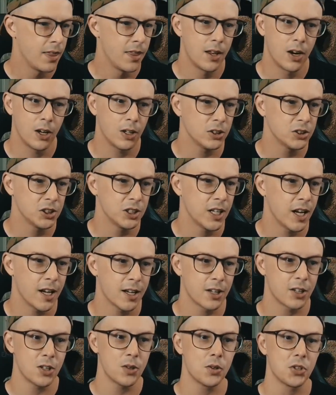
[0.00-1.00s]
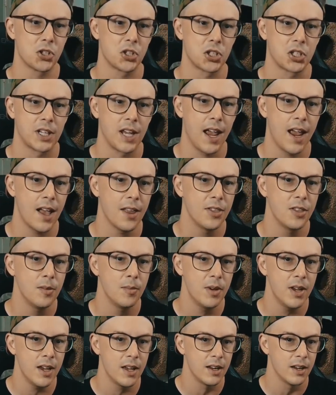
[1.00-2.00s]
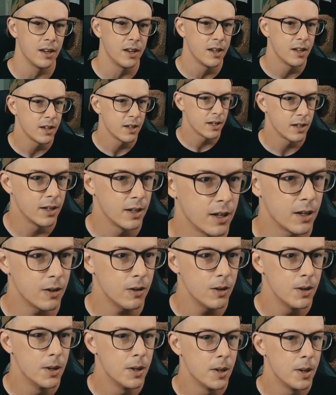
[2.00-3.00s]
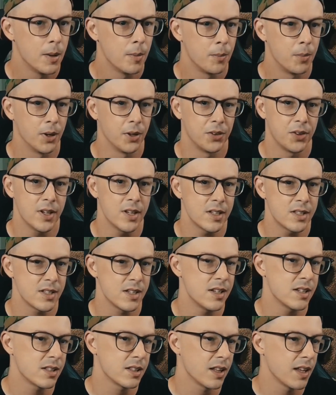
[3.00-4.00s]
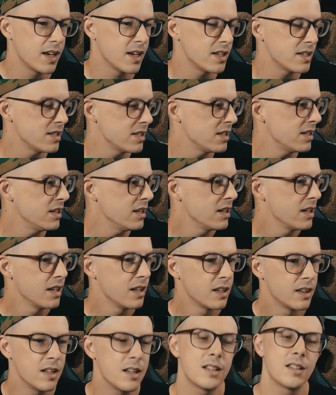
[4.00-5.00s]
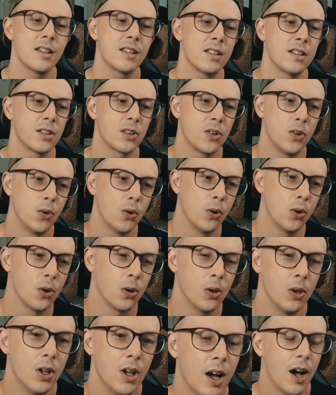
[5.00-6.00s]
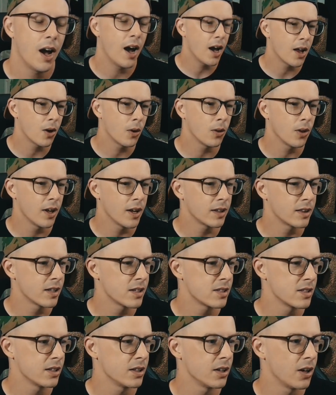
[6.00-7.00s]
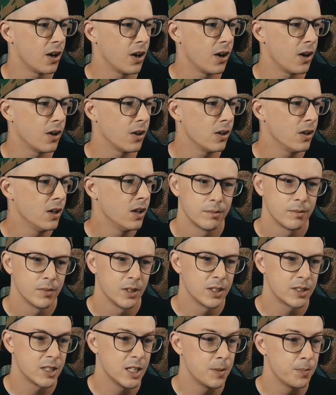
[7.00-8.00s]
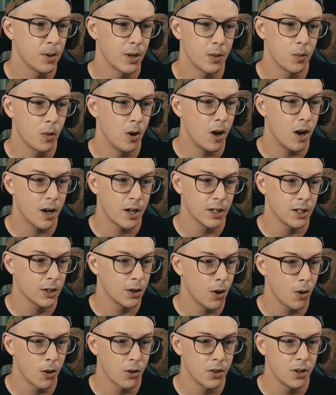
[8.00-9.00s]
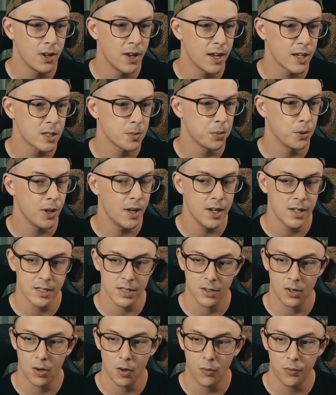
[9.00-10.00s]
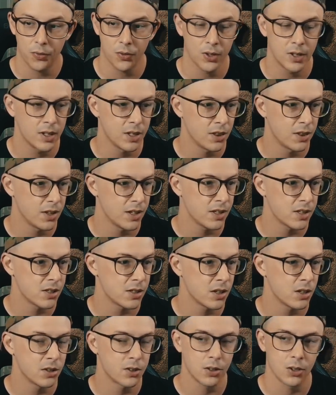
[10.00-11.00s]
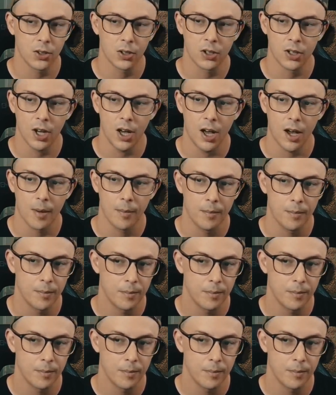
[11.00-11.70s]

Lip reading: then all you gotta do is scan them in, you know? But this is lazy. This isn't cool. I don't like this at all. Let's keep on walking and go to the next place, and hopefully things start to look up.